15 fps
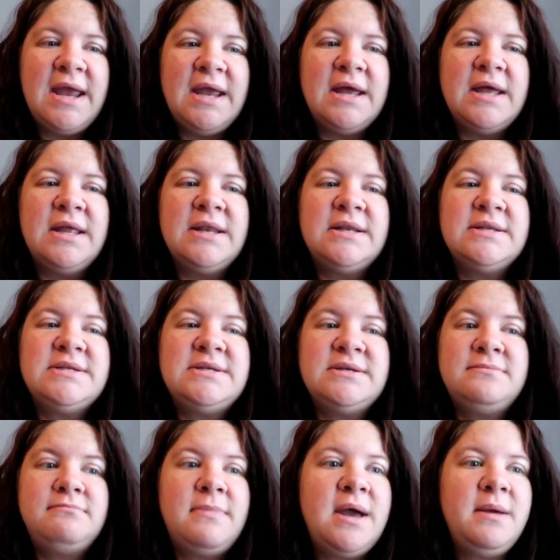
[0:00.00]
and
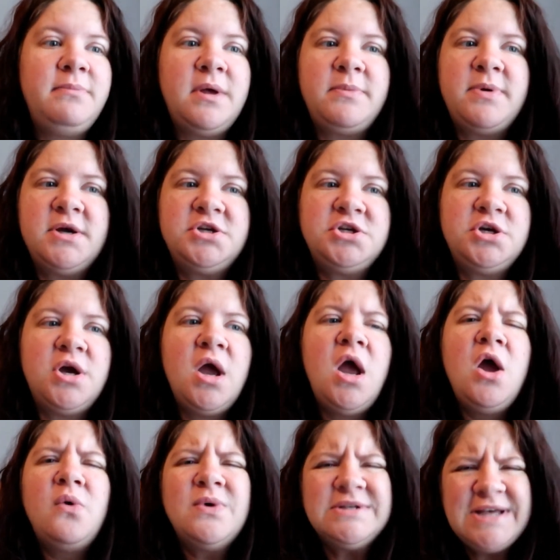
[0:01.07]
my blood pressure
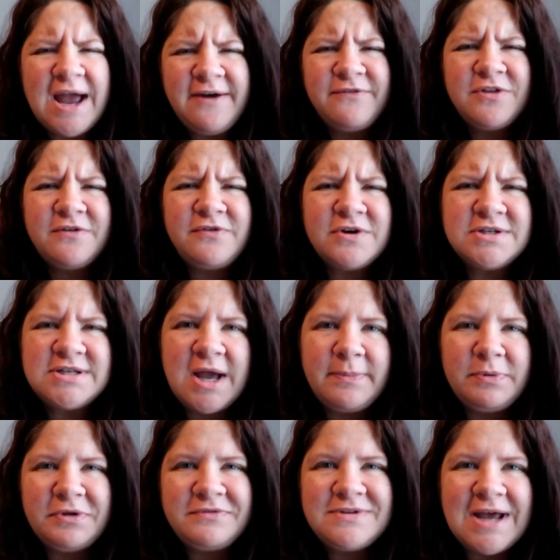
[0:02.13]
was high for the first
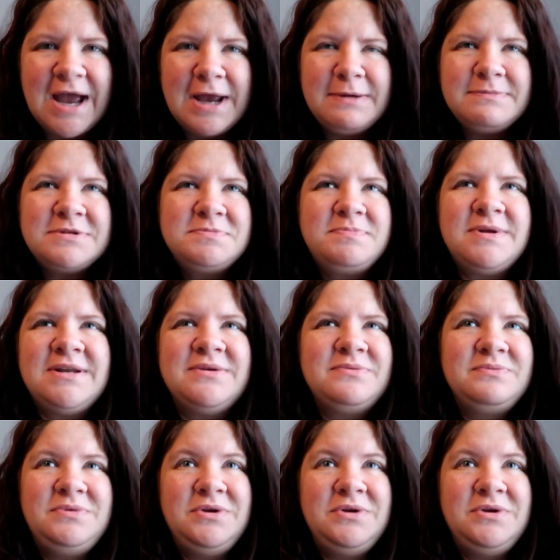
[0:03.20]
couple of times, but it,